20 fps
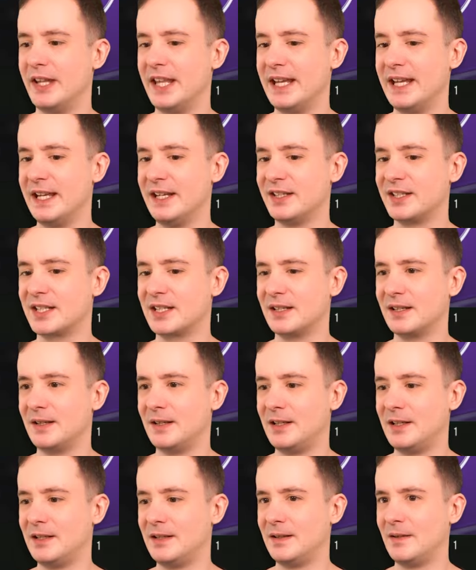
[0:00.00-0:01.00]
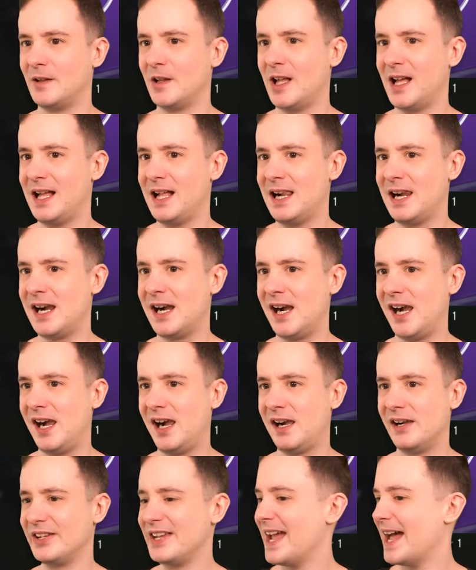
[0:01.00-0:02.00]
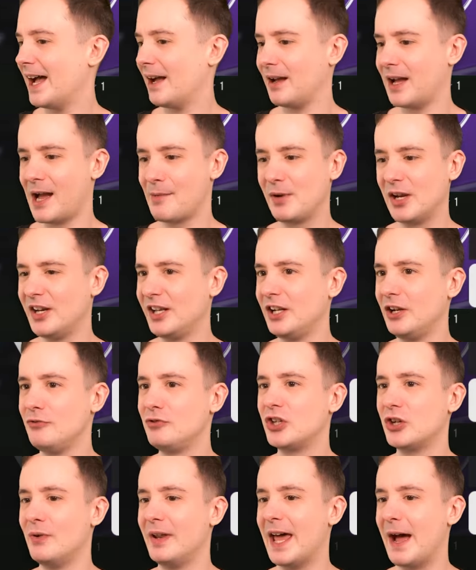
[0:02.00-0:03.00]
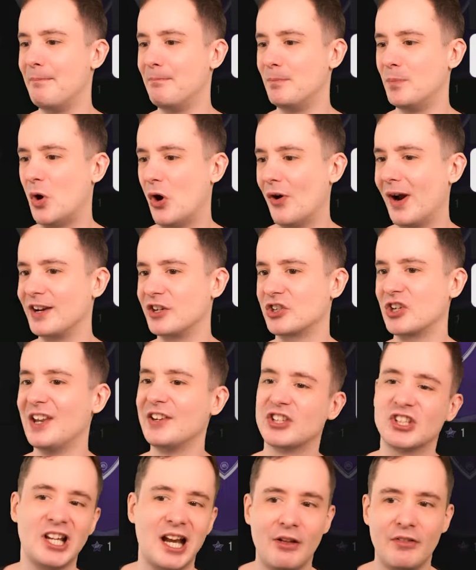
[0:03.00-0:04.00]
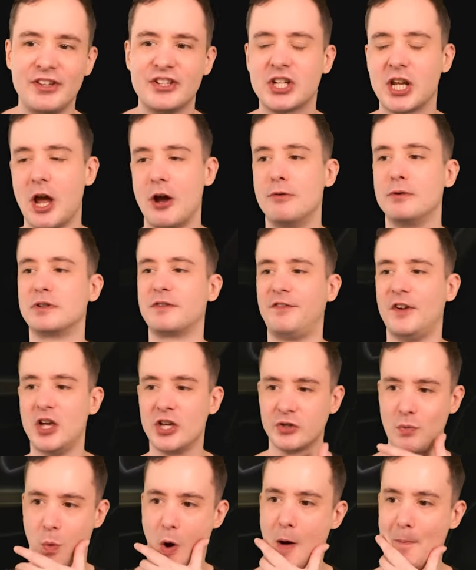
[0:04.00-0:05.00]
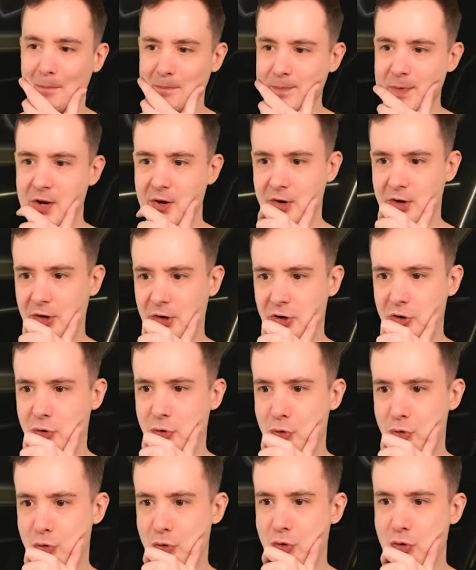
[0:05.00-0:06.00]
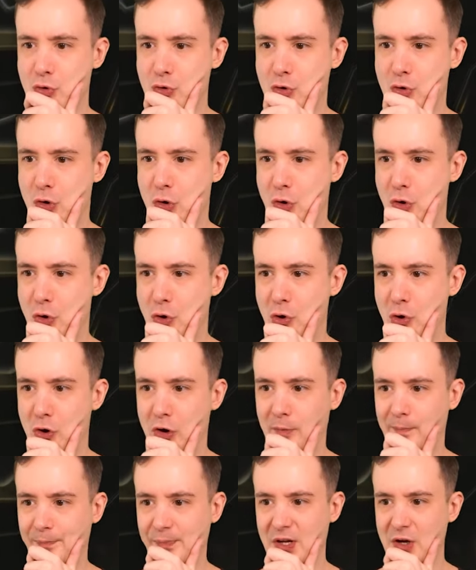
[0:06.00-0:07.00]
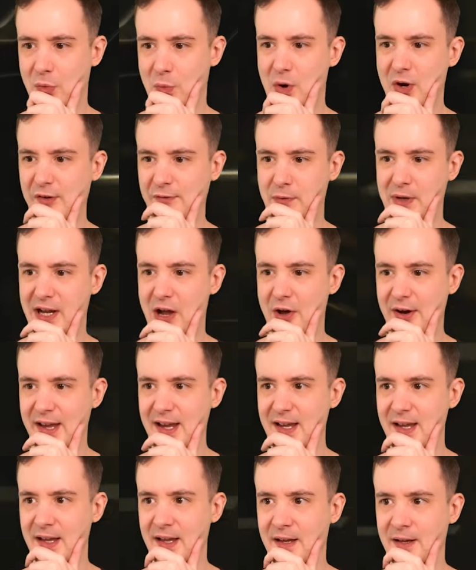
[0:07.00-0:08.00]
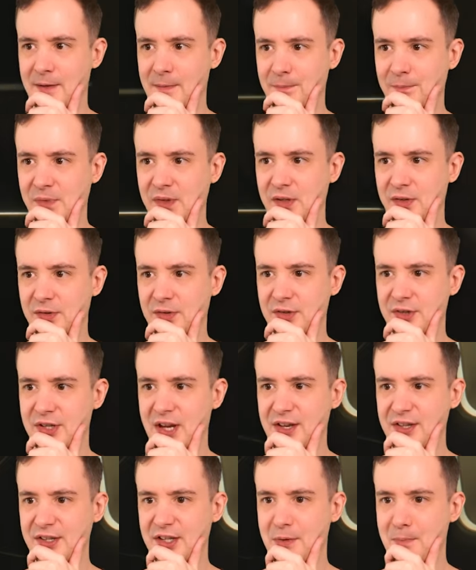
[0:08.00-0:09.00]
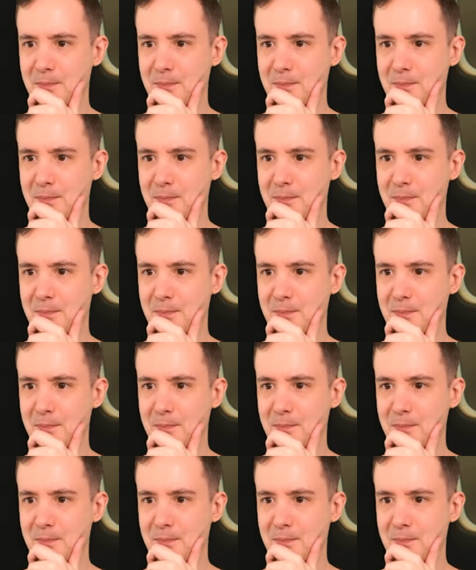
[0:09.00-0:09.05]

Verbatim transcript: these. Uh, yeah, I'm going to do two of them. All right, so let's see how this goes. First one. Ooh, what have we got here? Centre